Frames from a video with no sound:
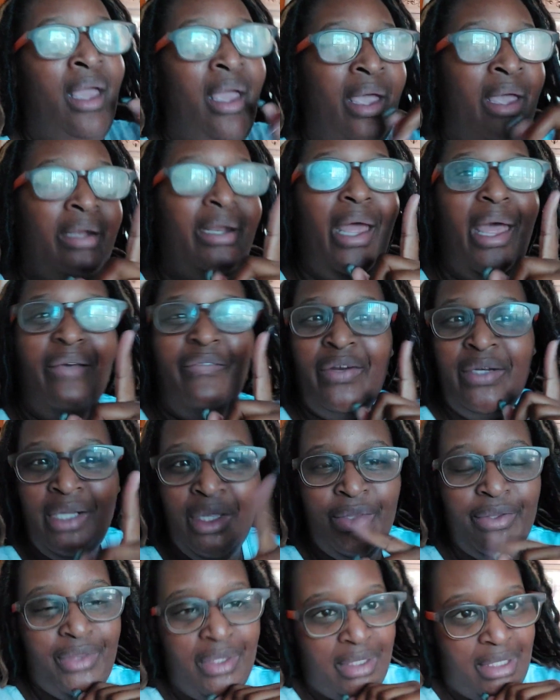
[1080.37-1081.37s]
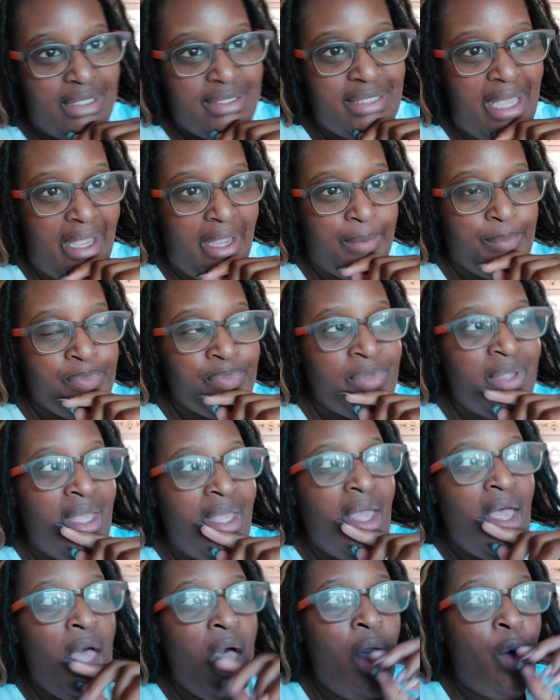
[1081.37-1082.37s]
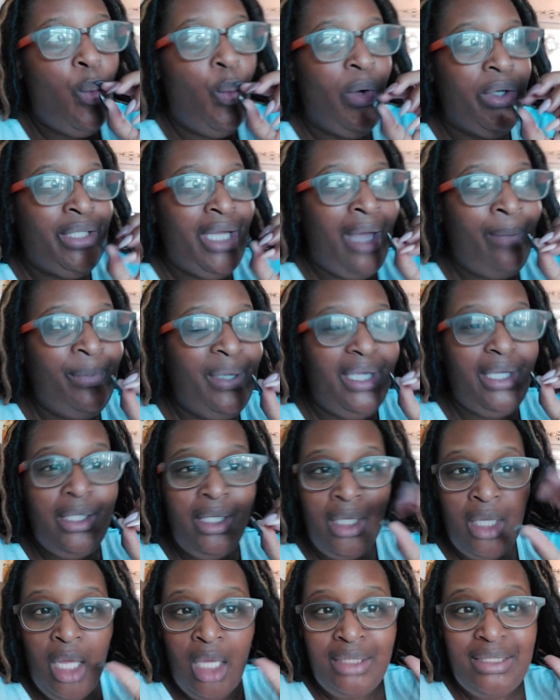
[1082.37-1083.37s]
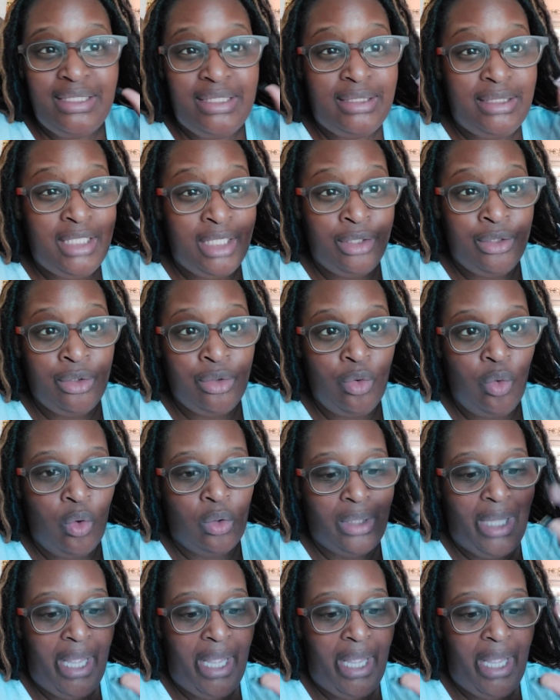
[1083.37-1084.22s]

And I have another thing to say when I'm eating a dinner or